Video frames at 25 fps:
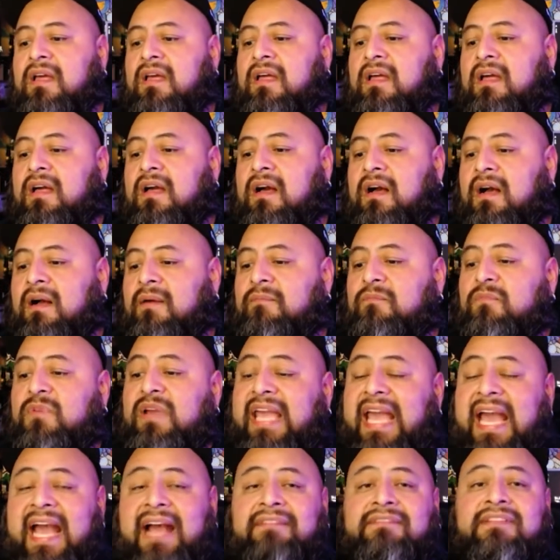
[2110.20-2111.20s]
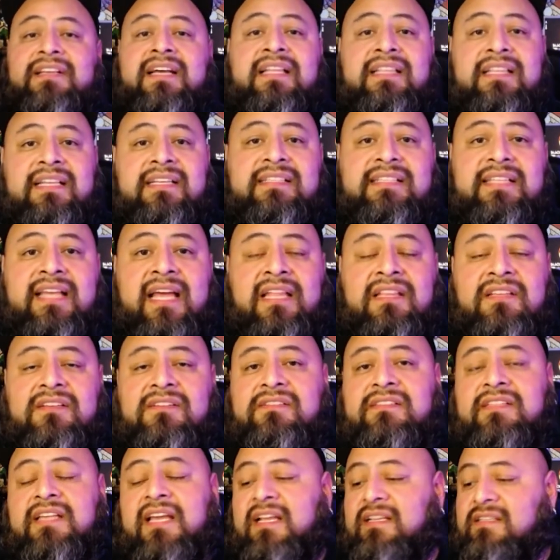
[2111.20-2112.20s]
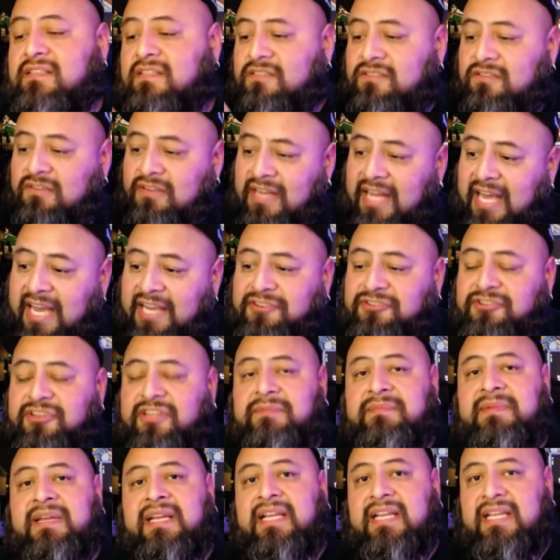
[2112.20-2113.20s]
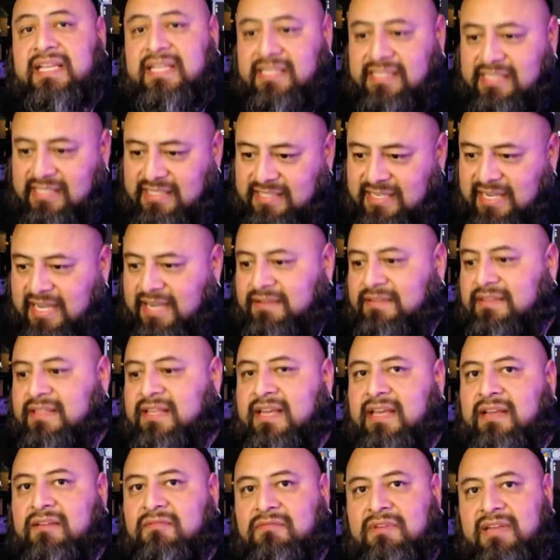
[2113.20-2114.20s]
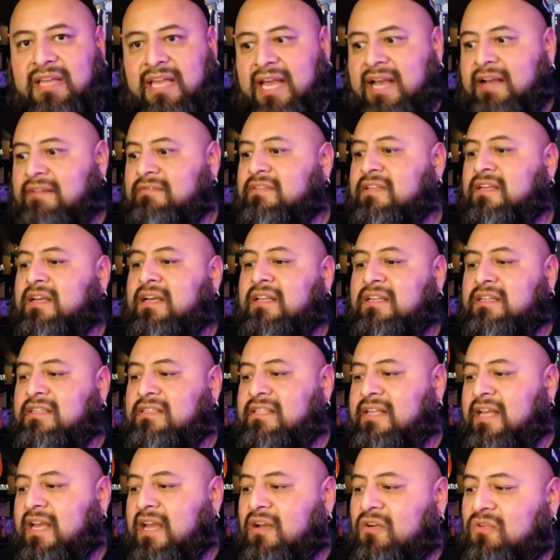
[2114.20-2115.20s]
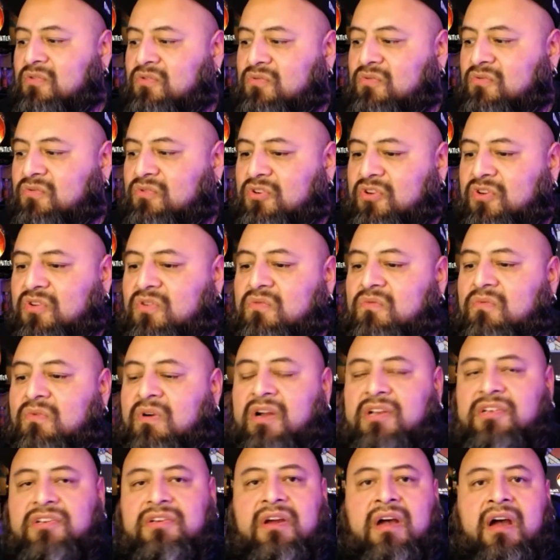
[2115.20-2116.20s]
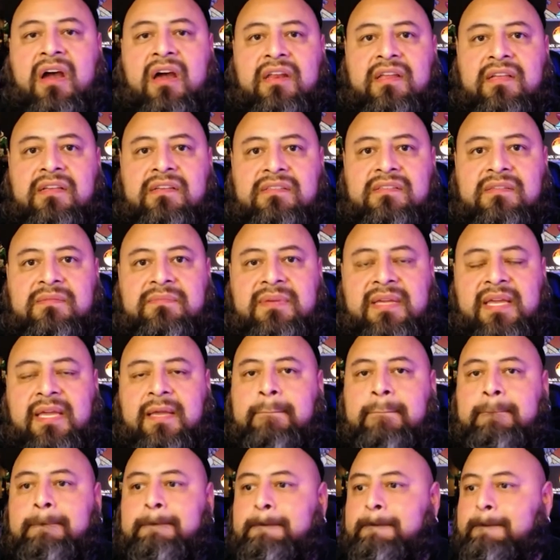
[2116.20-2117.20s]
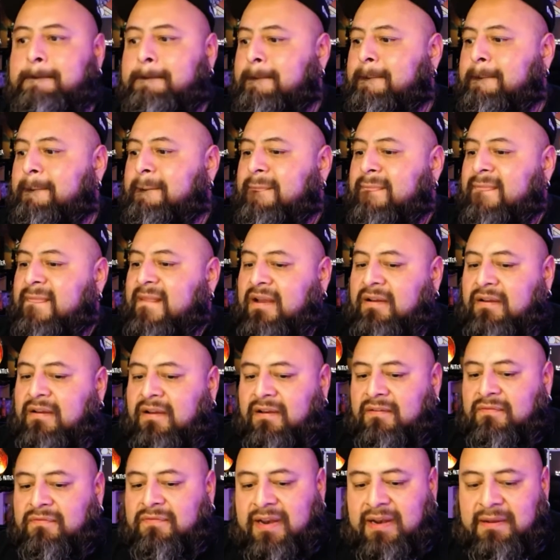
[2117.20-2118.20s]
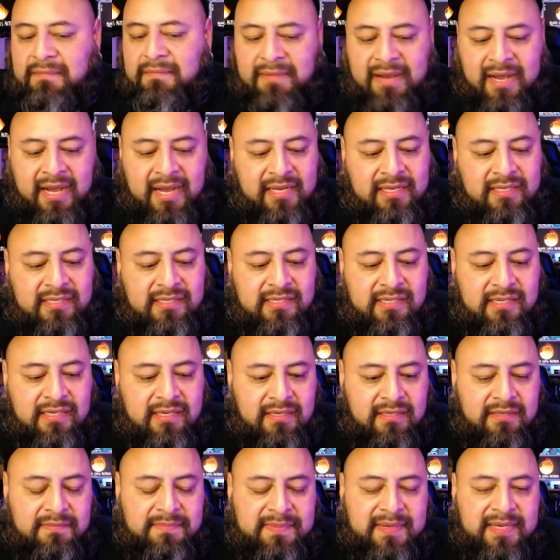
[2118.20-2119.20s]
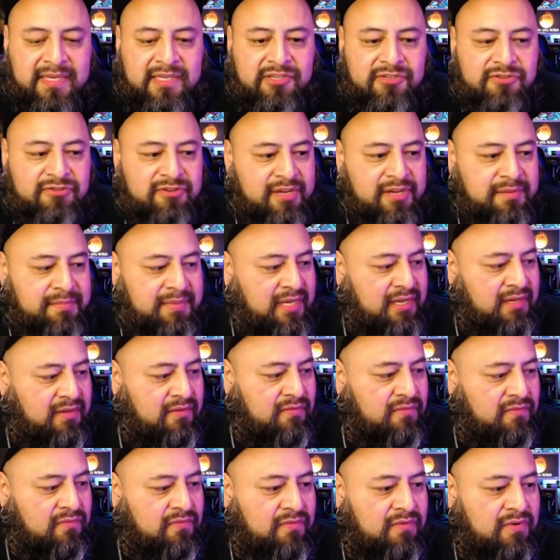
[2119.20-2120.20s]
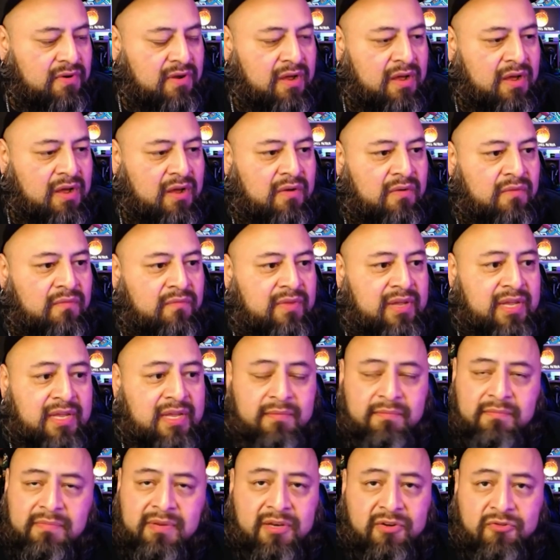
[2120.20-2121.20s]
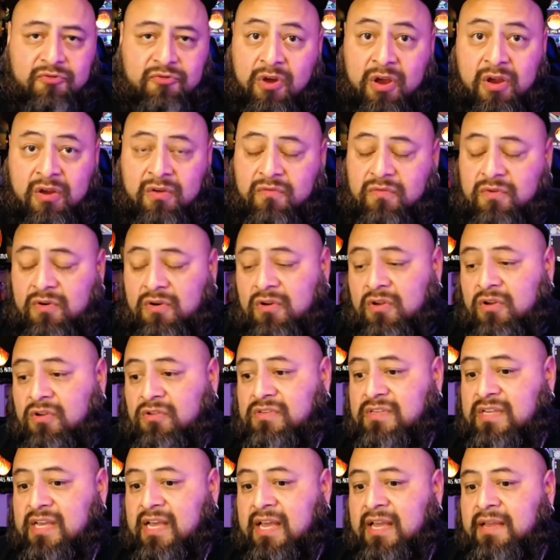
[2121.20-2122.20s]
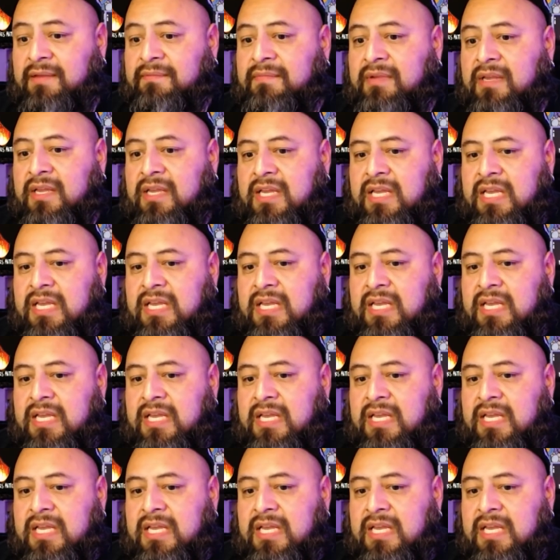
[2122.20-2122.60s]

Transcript: Um, we have to understand those things. And so live streaming is the same thing. We have to understand who do you want your audience to be. a friend of mine has been streaming um, and been drawing for a long time.